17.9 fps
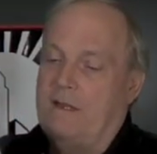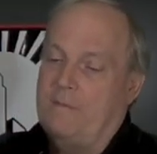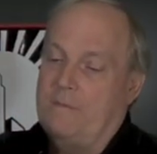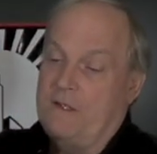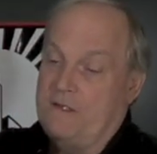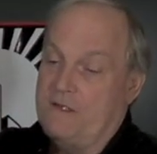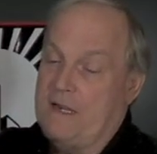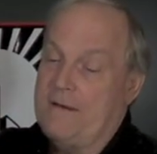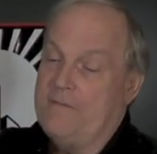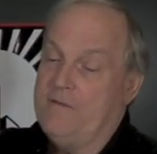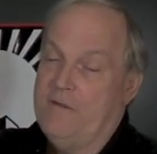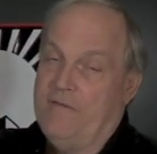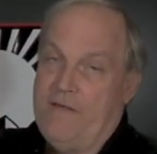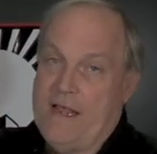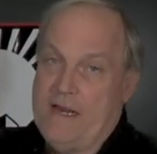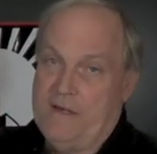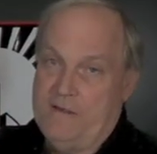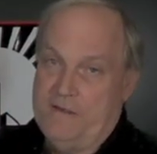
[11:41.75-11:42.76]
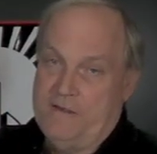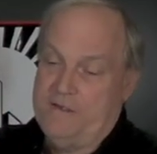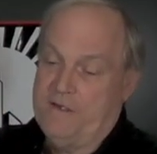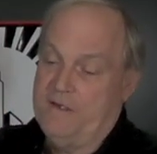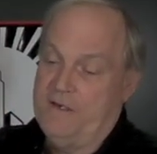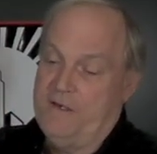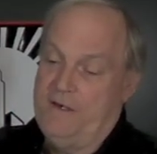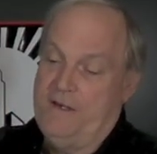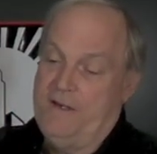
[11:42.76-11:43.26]
aside from the fact that
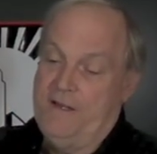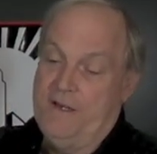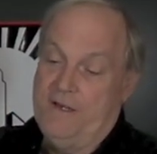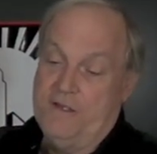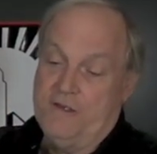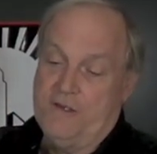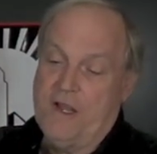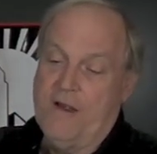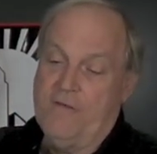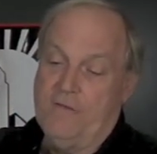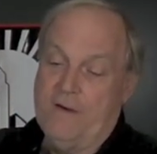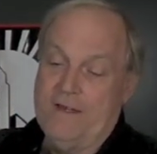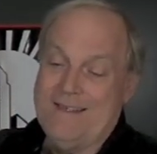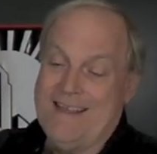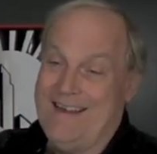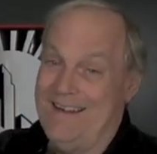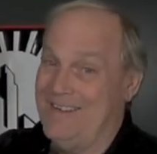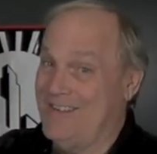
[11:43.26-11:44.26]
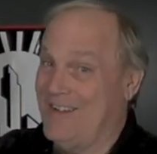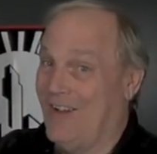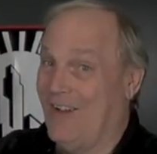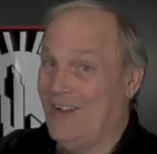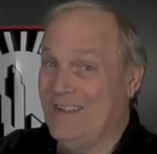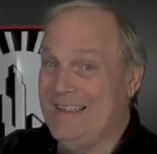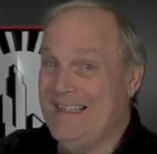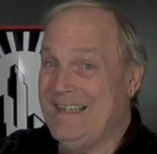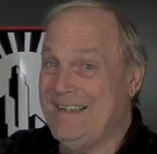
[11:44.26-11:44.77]
it's the Discovery is that it's
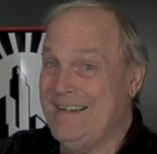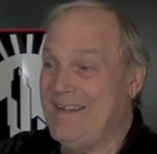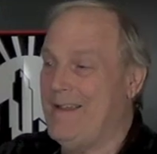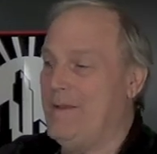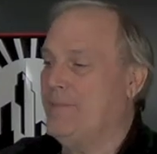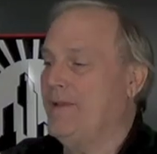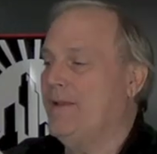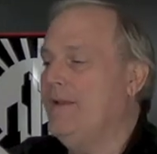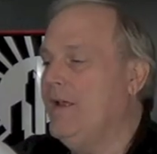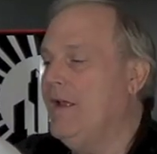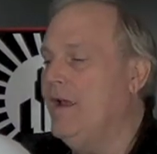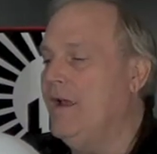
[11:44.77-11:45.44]
all lit up.